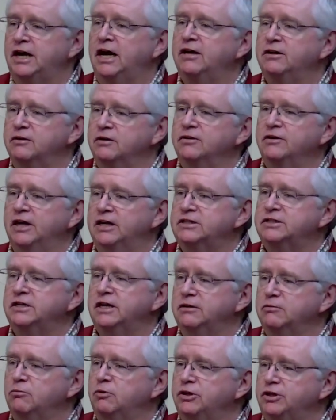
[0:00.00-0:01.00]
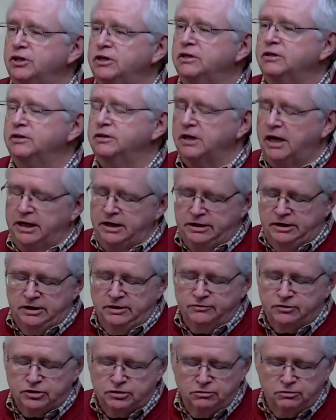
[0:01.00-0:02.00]
not what the
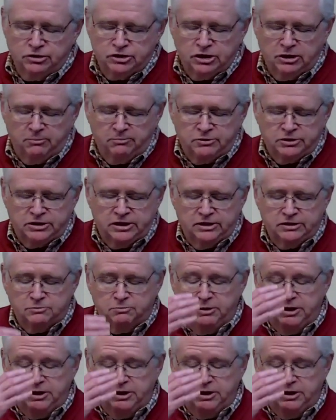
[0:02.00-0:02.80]
idea of stewardship says.